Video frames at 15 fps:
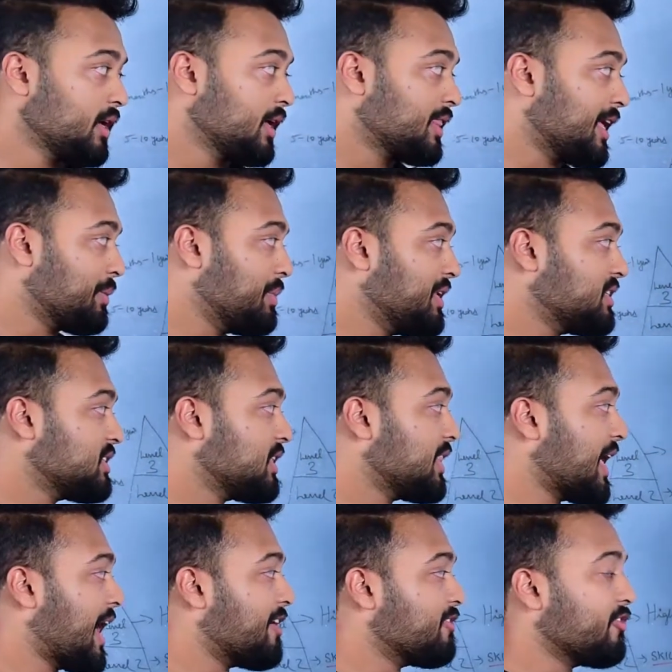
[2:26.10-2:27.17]
That means
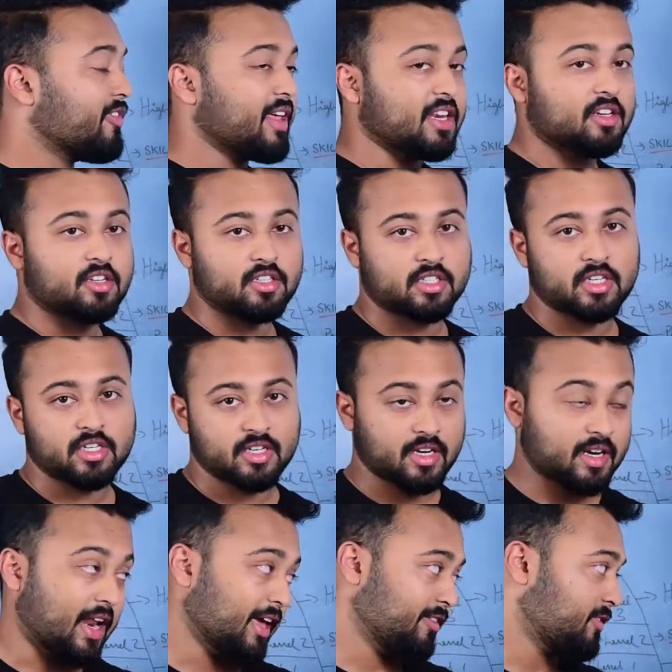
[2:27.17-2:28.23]
they have a very
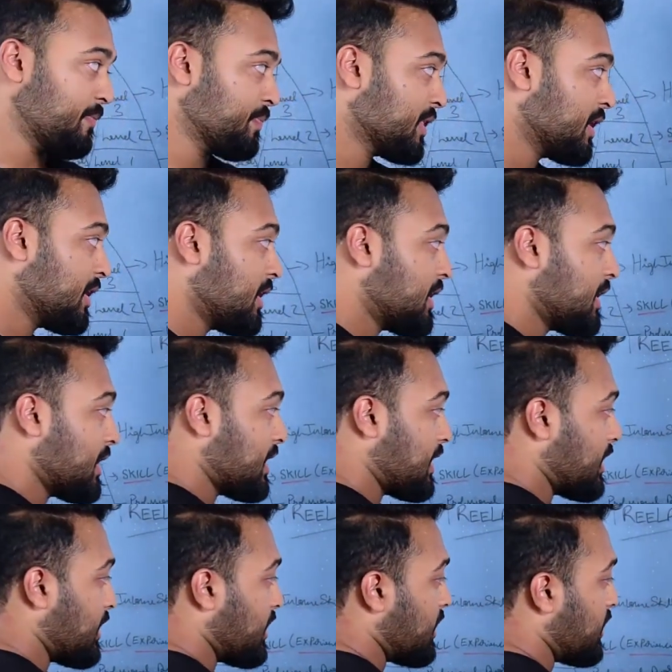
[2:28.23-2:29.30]
restricted life.
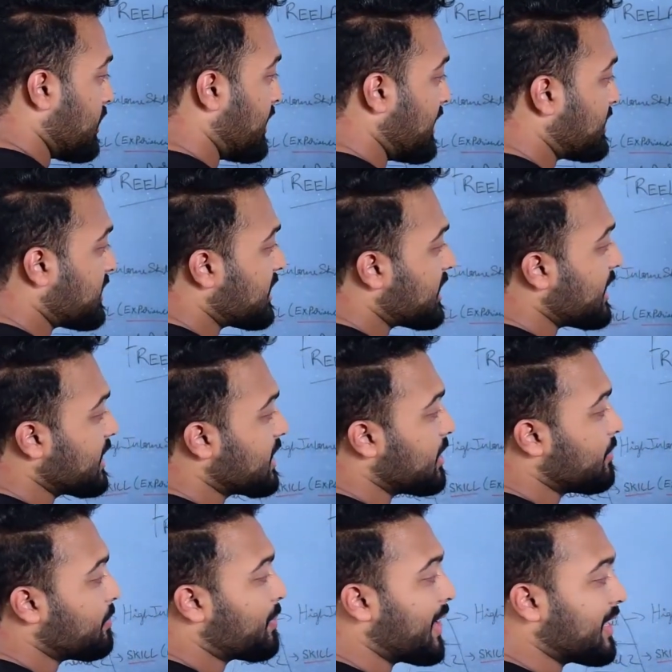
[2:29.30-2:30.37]
Decent
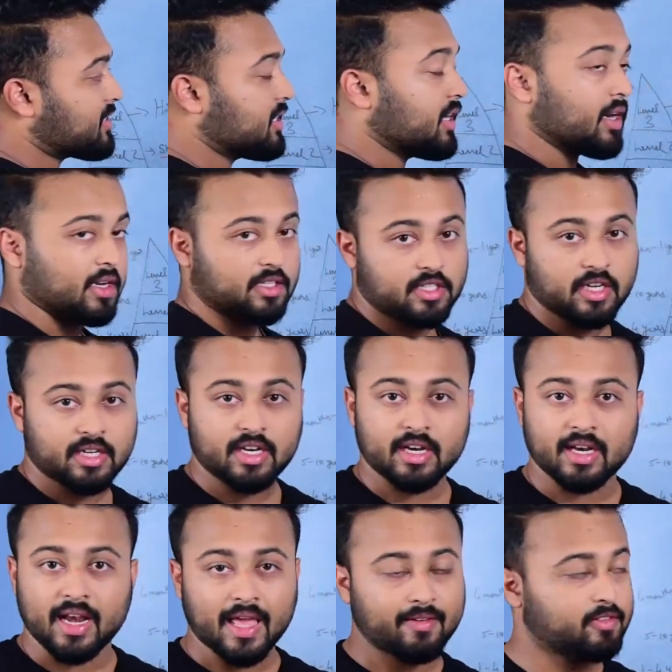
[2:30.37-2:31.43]
income plus
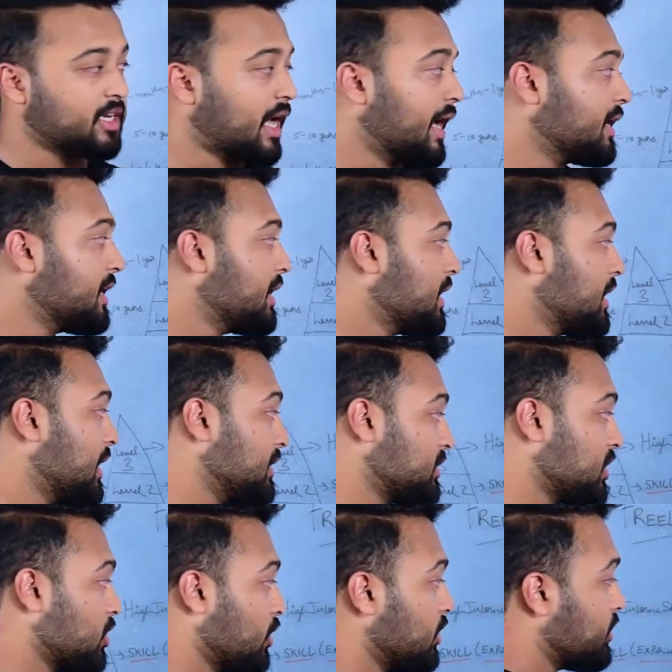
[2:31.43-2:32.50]
restricted lifestyle is
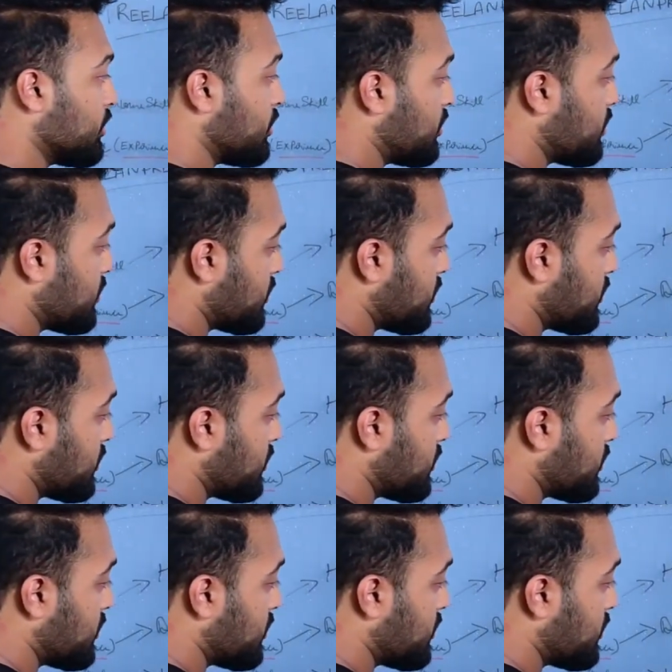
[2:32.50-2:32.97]
equal to